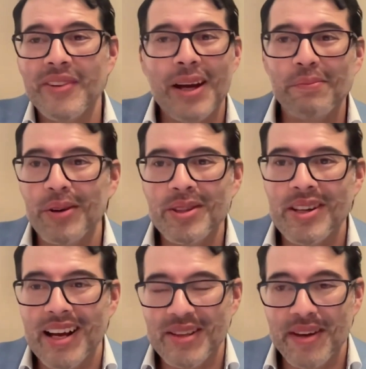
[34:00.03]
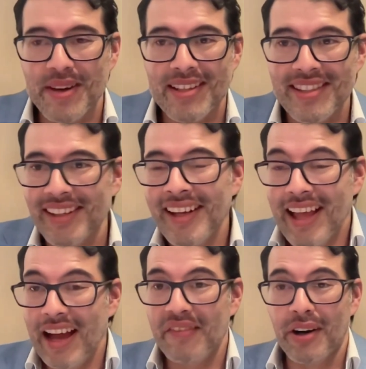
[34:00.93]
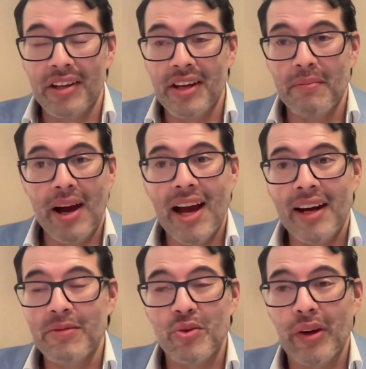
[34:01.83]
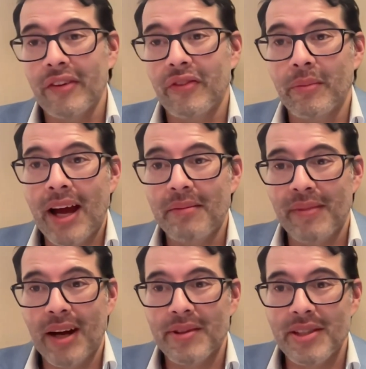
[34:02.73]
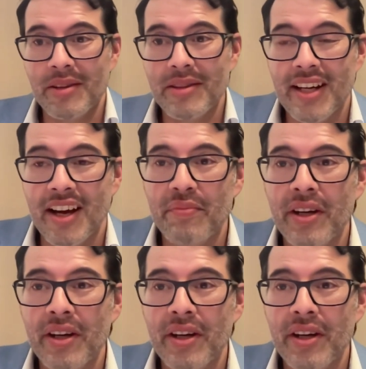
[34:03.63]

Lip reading: like personalized medicine. I've already done mine. I'm just waiting for my result stuff.